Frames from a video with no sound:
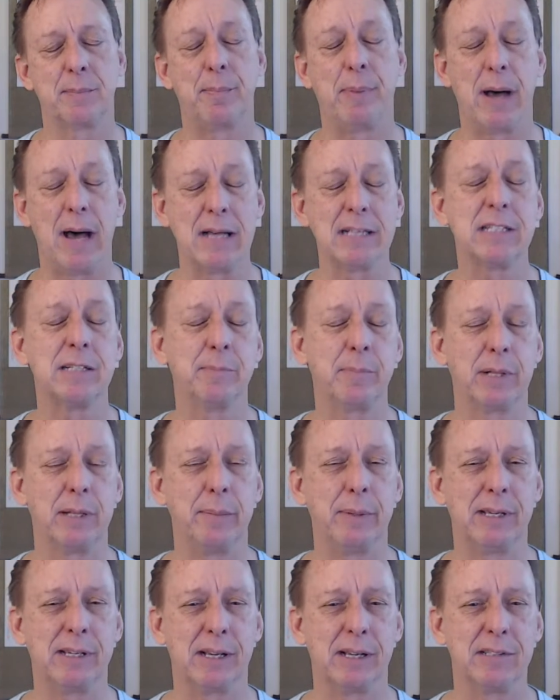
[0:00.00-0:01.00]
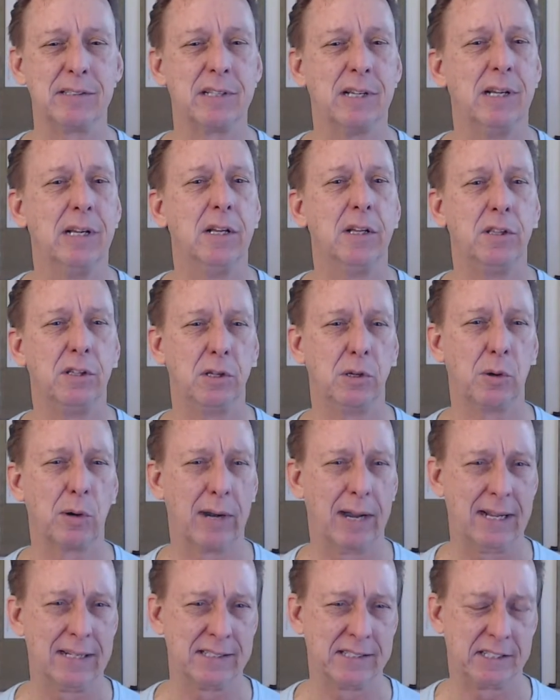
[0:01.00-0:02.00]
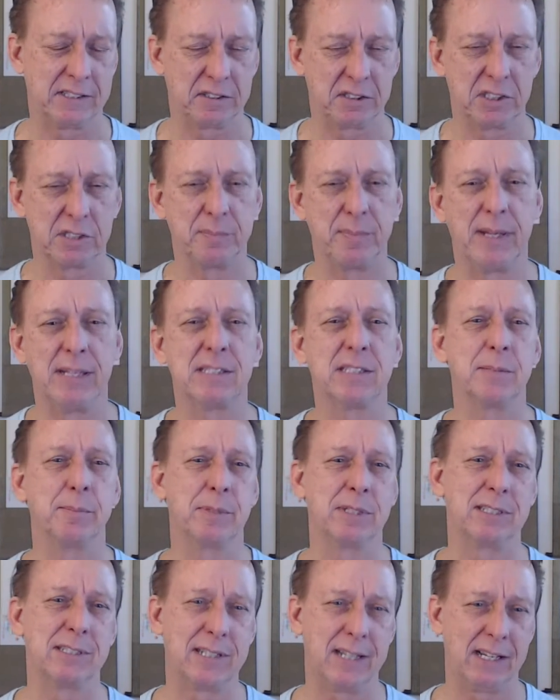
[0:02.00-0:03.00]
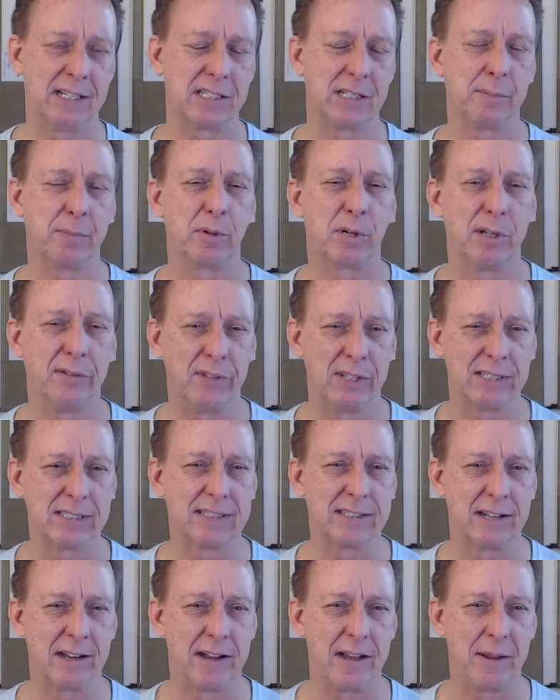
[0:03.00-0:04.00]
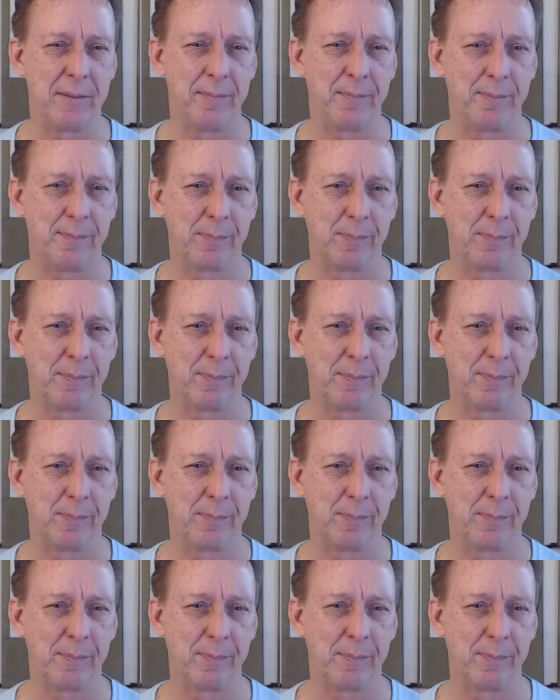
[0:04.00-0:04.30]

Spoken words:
Possibly because your ancestors made some mistakes in previous time.